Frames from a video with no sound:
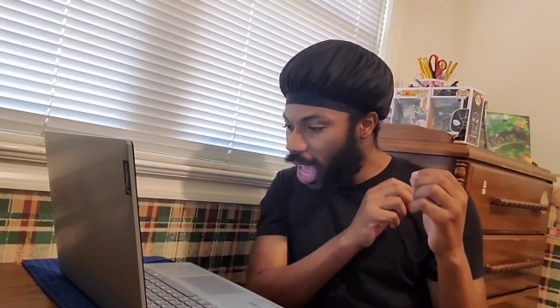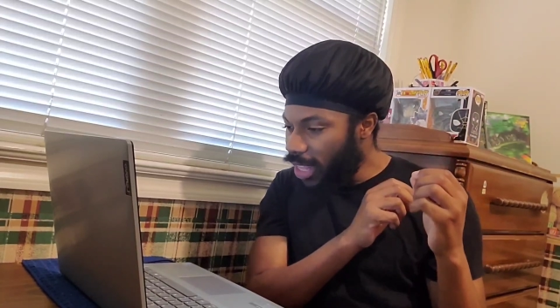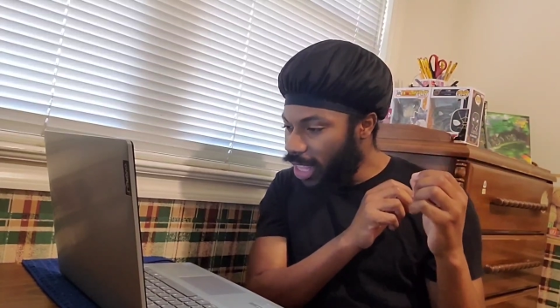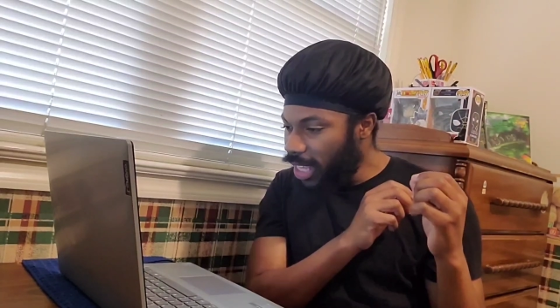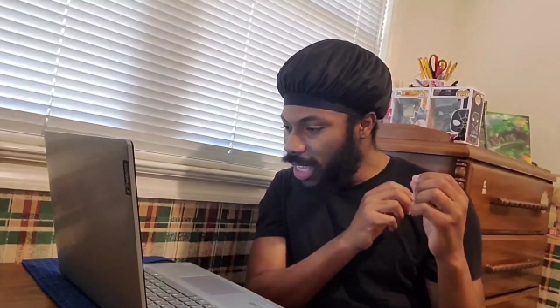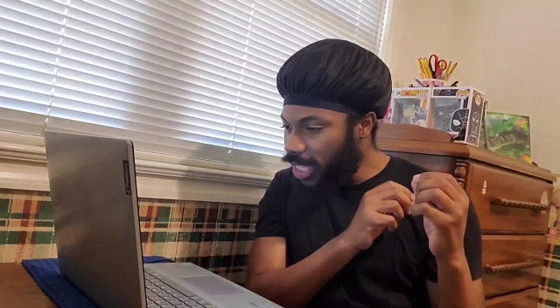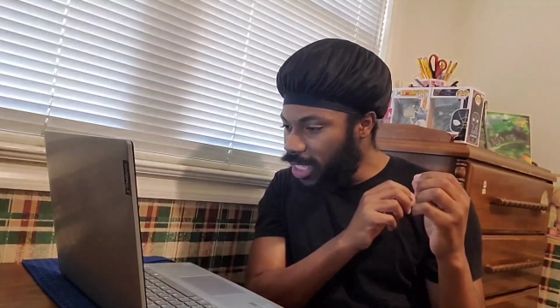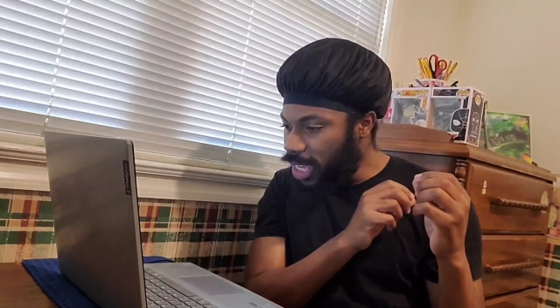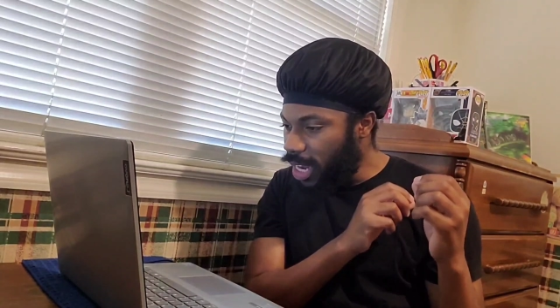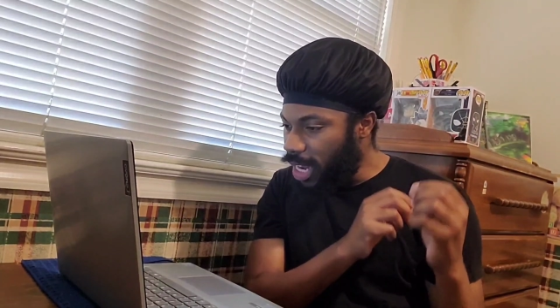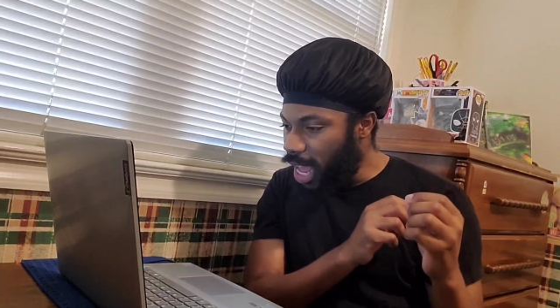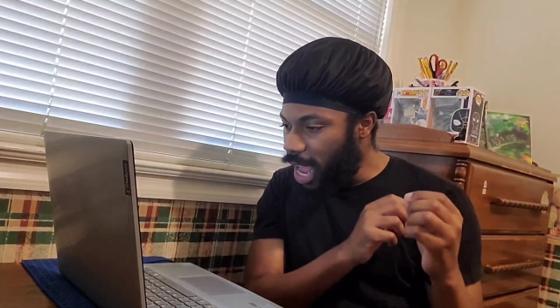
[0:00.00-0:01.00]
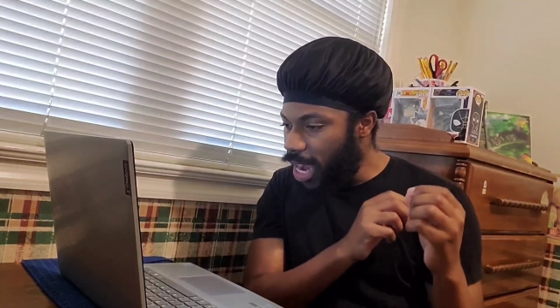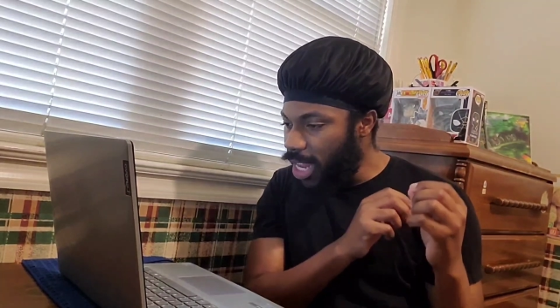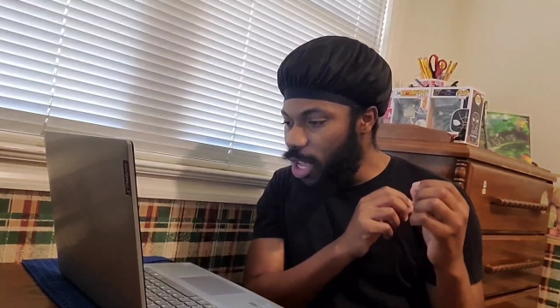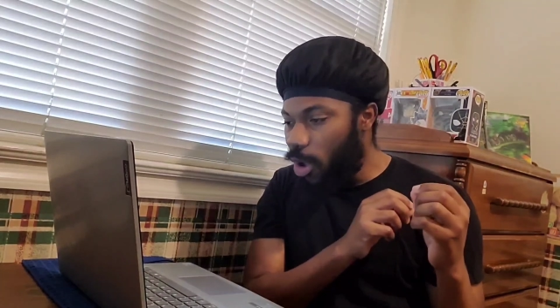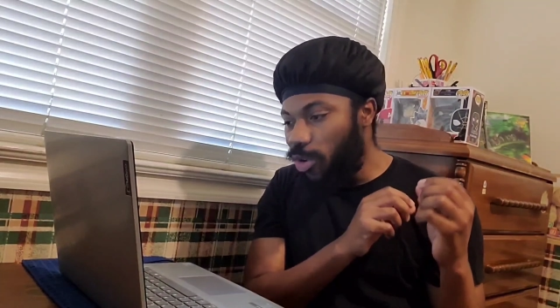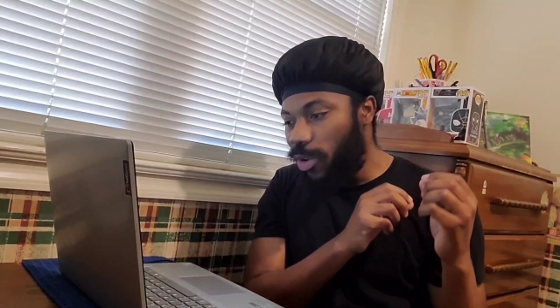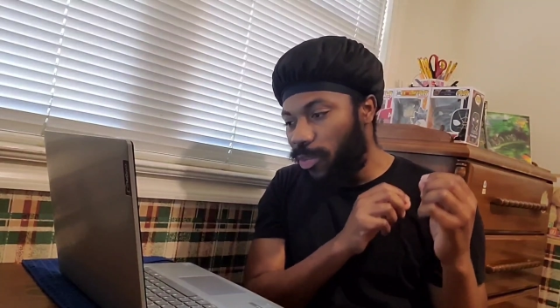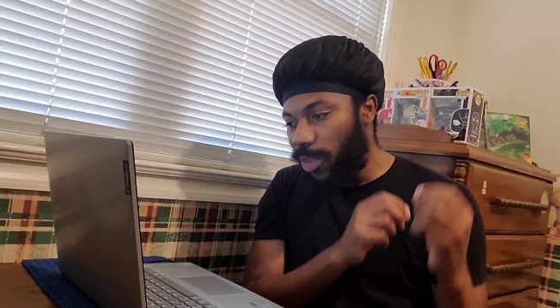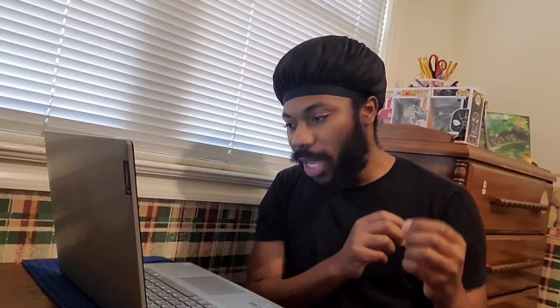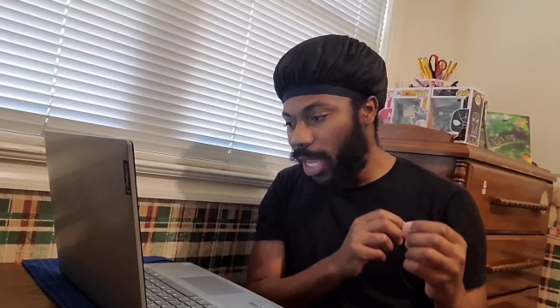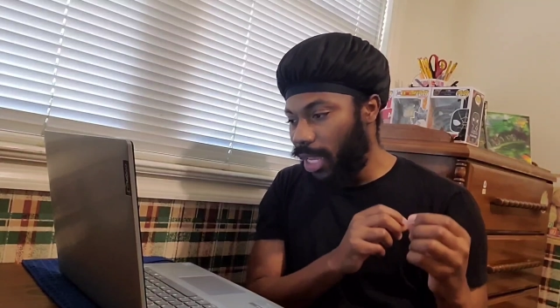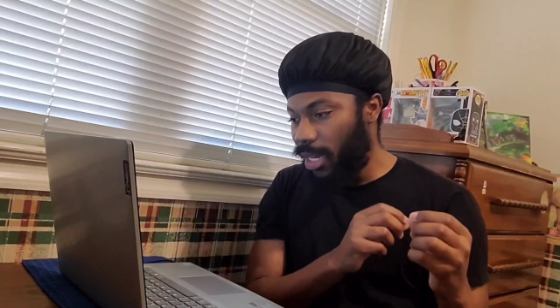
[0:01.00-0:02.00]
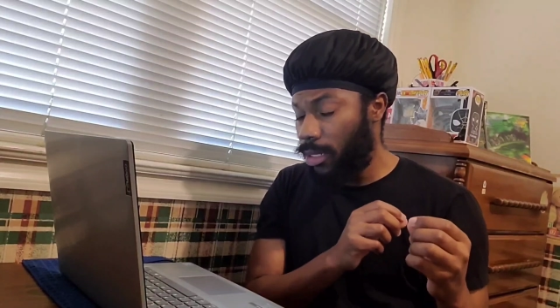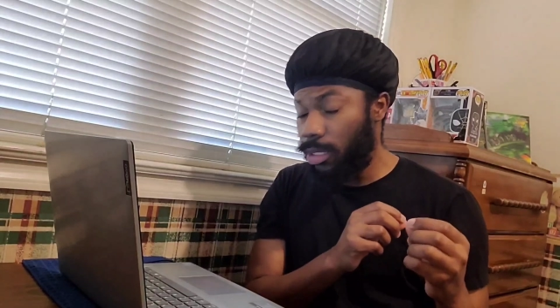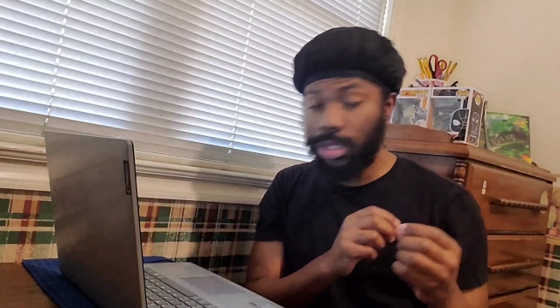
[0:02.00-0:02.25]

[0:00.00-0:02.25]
I think it's Kalani on the beat.